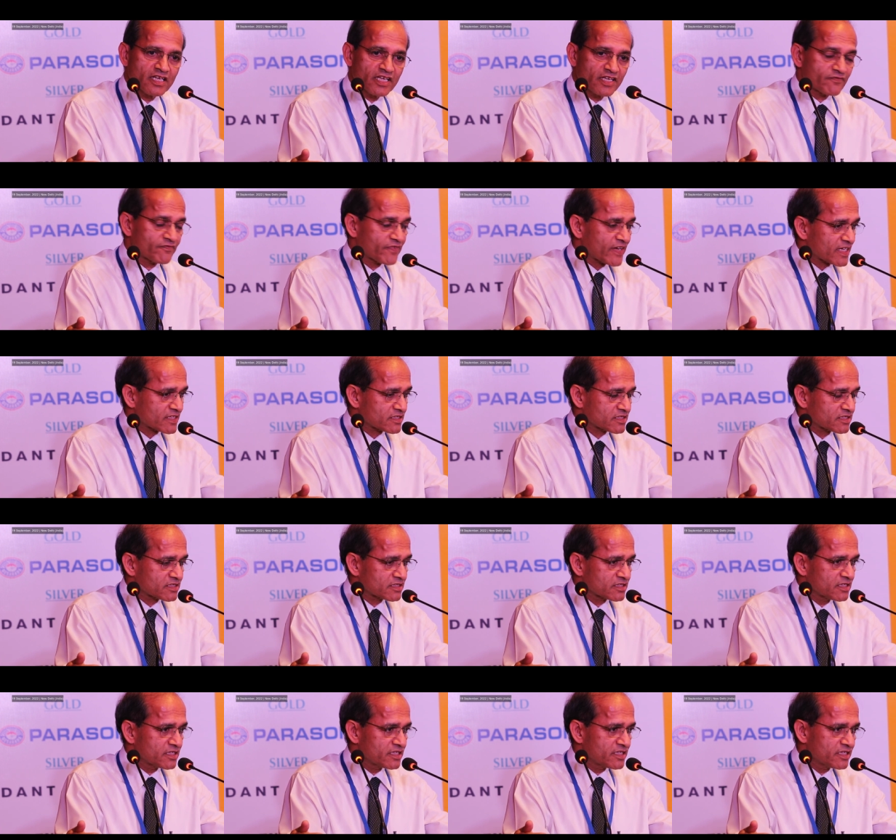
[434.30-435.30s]
In fact,
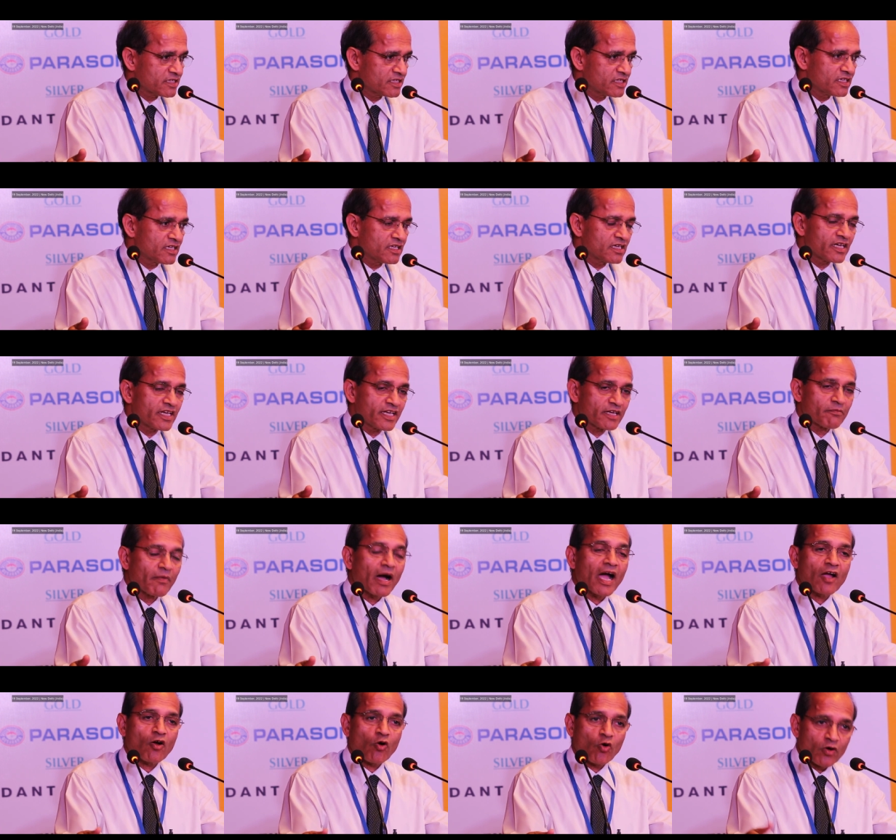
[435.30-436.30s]
in
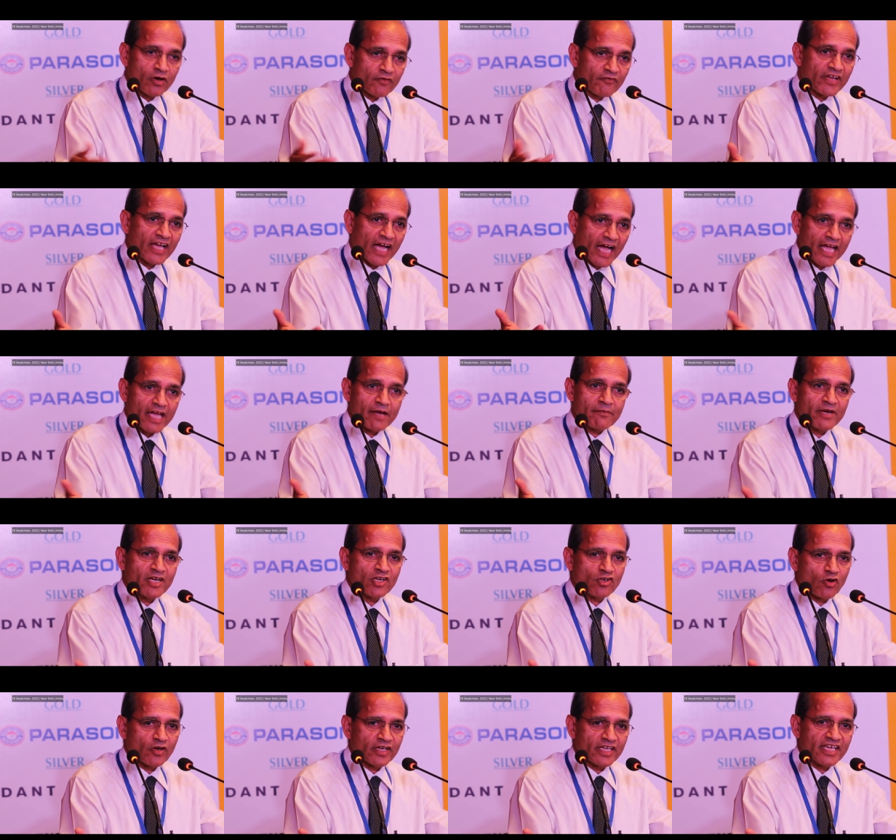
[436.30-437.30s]
my own way, I have
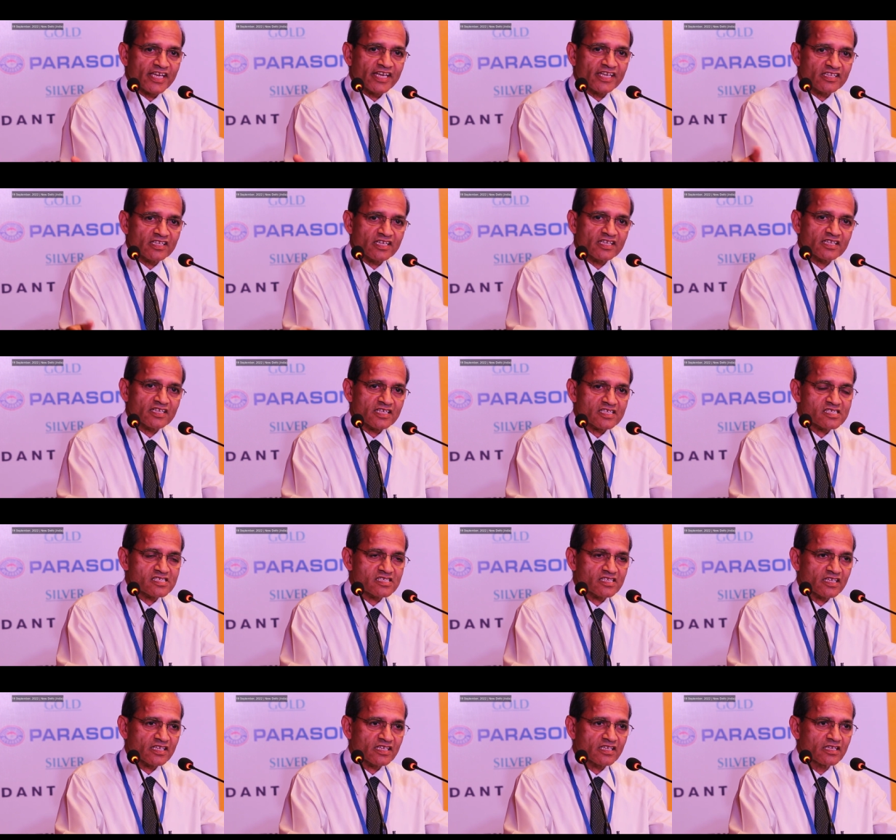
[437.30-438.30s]
been talking in the
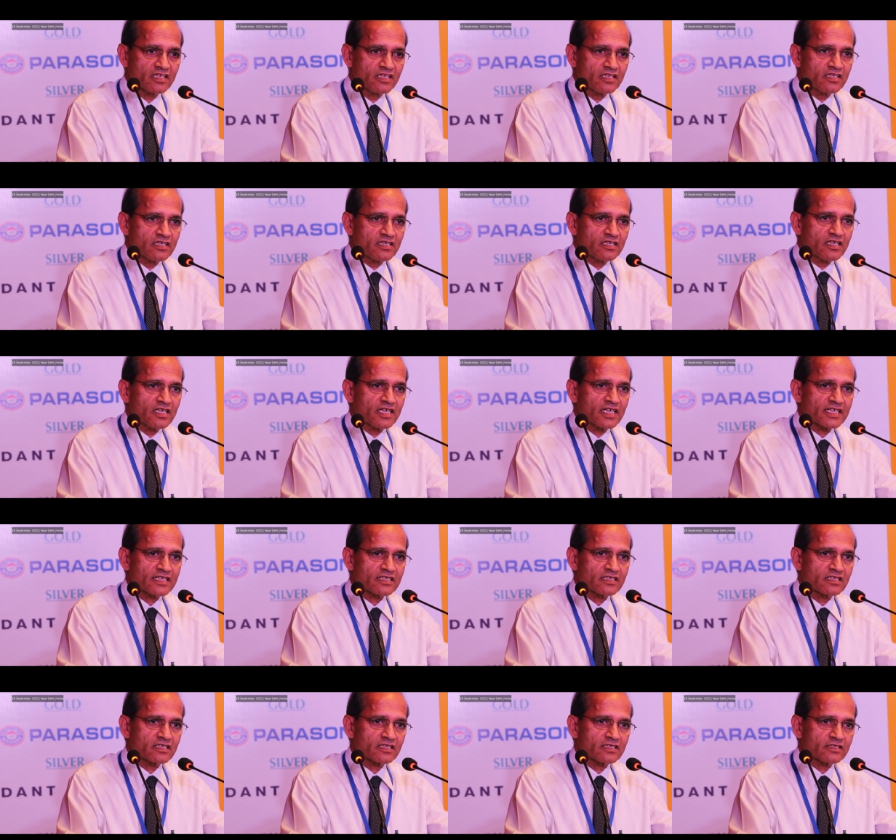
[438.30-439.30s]
industry,
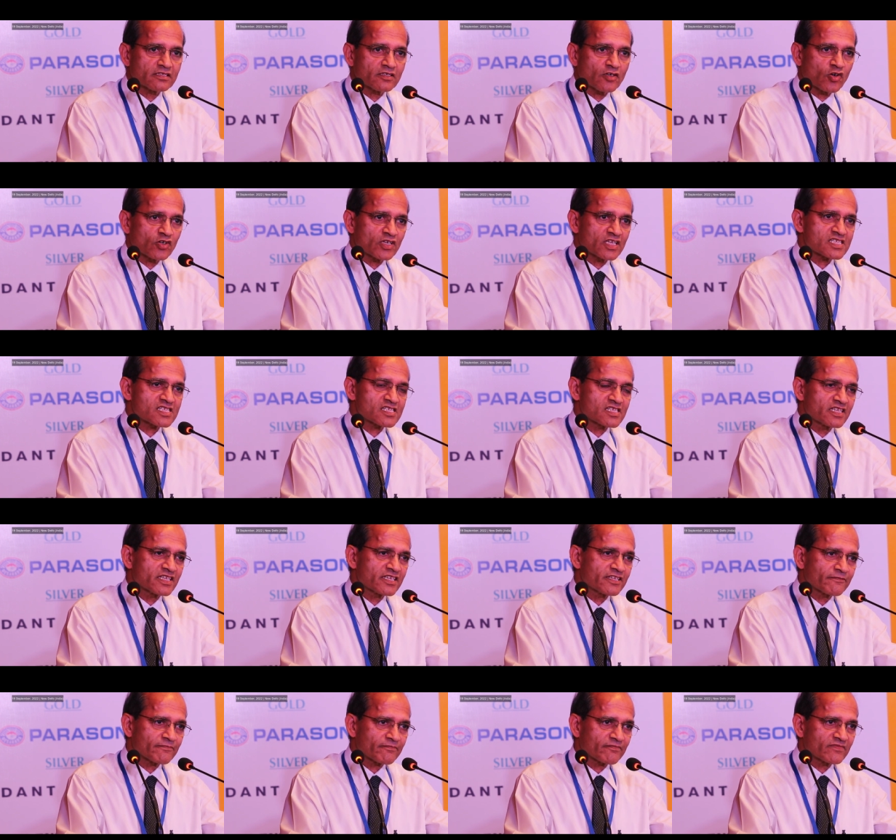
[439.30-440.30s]
and uh,
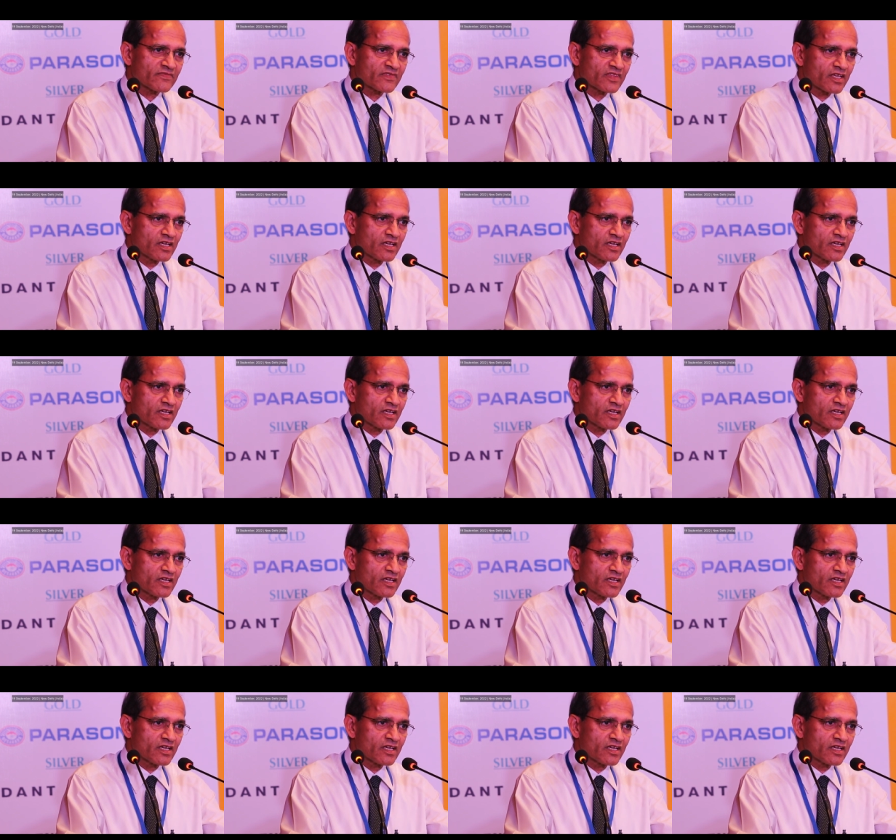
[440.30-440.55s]
honestly,